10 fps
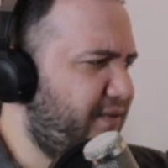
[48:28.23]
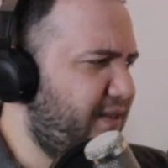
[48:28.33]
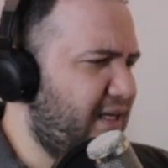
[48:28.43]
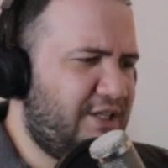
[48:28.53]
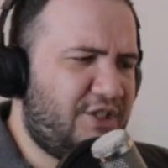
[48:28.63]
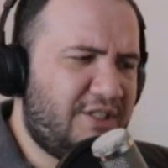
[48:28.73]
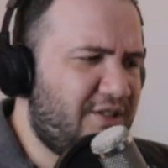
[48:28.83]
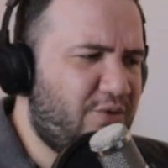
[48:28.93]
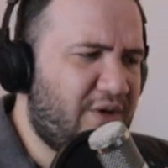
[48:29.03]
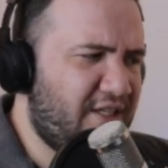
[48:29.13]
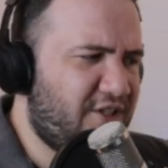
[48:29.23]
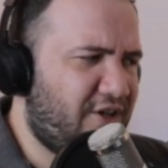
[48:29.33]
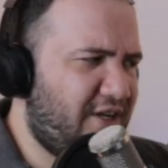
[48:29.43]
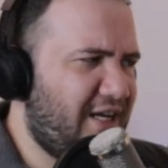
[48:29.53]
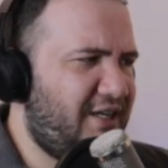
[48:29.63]
It just credits
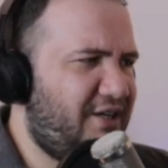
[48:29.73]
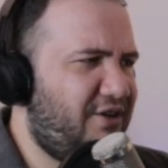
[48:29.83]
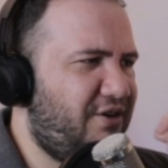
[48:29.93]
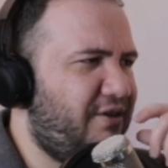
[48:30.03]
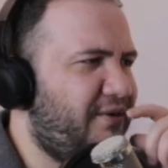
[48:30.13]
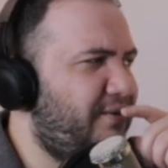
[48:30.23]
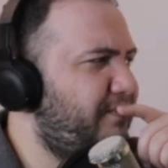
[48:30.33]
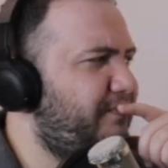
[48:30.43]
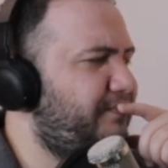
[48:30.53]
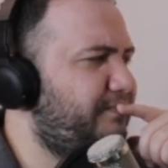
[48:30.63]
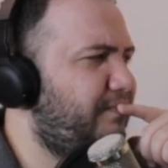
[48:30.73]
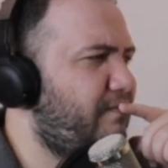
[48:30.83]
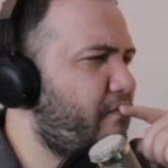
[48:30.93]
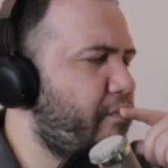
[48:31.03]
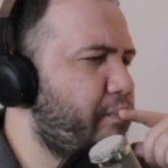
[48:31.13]
R. Kelly here, though.
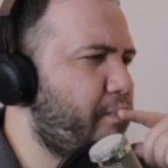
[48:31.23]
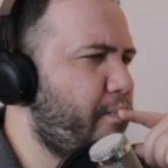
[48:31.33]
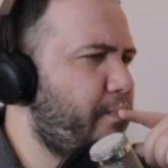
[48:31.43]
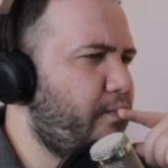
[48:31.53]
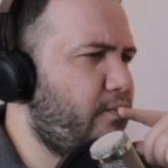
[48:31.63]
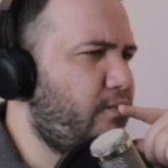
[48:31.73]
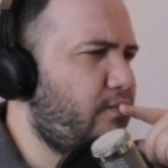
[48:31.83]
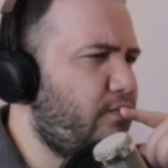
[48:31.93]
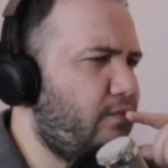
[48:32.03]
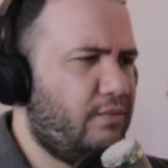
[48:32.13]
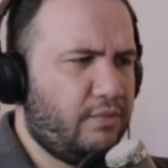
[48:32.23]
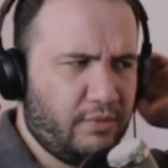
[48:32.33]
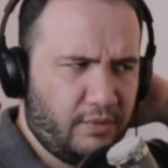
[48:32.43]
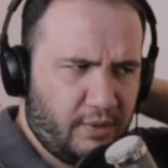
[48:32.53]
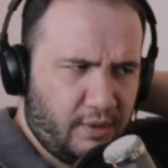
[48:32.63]

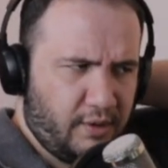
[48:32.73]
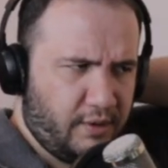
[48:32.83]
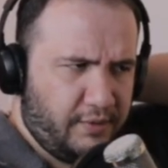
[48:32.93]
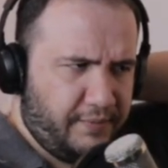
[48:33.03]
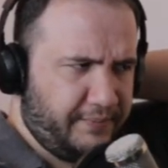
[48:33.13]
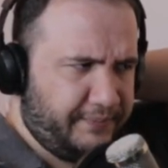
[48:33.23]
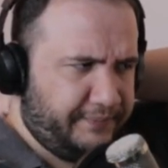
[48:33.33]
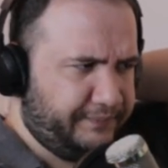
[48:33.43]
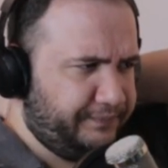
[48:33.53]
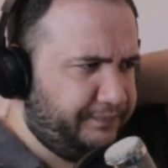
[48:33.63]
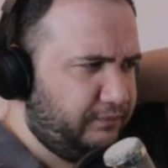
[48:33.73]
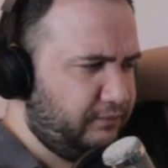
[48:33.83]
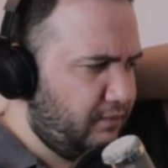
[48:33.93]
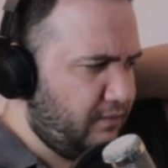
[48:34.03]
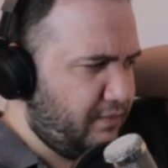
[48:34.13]

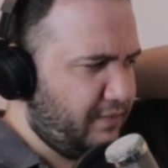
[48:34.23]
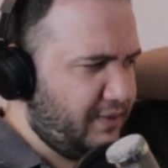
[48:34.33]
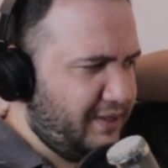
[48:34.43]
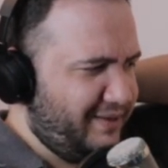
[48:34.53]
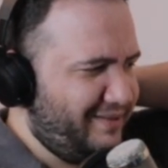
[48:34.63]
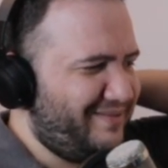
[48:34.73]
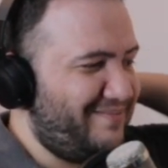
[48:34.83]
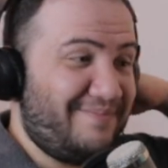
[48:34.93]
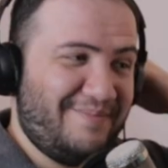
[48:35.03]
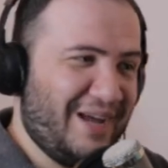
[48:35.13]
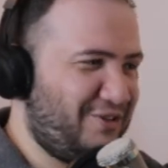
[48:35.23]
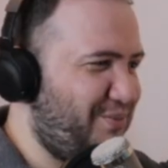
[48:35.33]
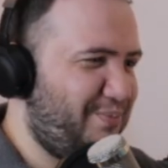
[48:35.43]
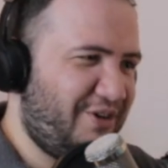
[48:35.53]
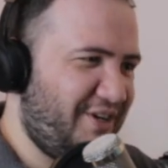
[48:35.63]

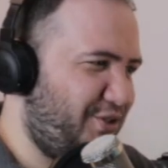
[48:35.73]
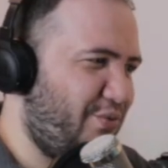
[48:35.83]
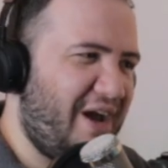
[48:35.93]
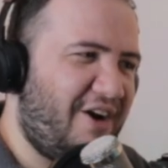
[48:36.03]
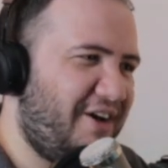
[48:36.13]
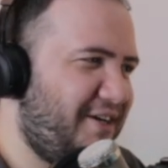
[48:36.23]
Backstreet Boys, why not?